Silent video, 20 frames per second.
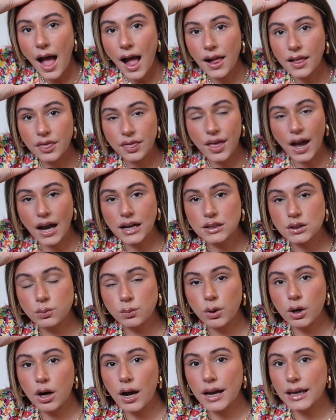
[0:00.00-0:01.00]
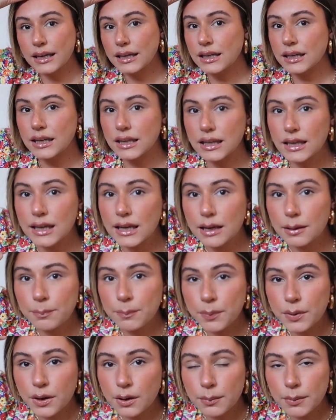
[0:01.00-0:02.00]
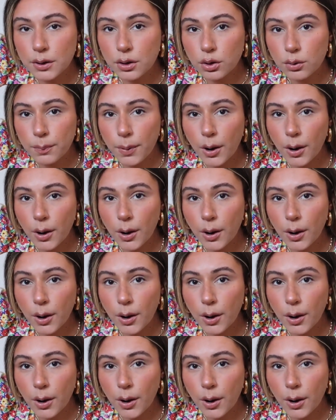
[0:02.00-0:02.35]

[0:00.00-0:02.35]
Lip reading: and that's where I keep the middle